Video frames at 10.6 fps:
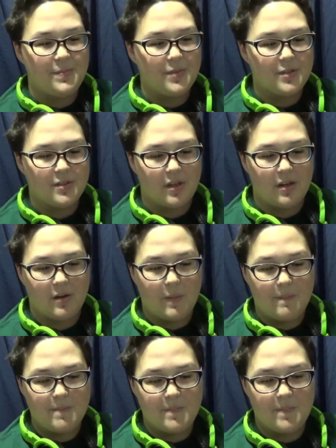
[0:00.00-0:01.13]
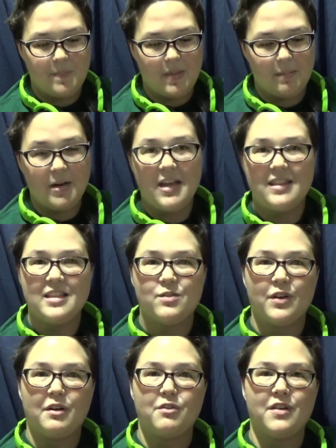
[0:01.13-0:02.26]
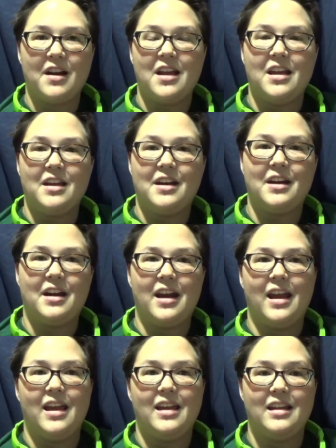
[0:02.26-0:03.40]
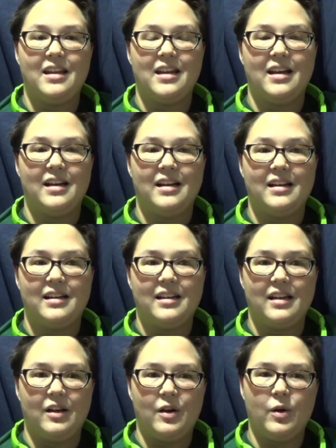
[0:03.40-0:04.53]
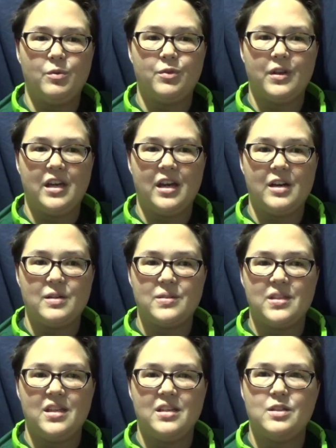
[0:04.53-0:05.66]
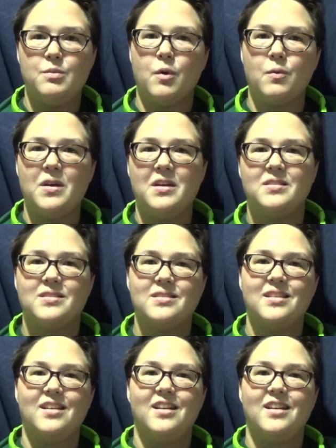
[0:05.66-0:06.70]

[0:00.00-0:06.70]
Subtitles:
So I'm gonna end this Freckle Friday here, and hopefully I'll see you in 2 more weeks.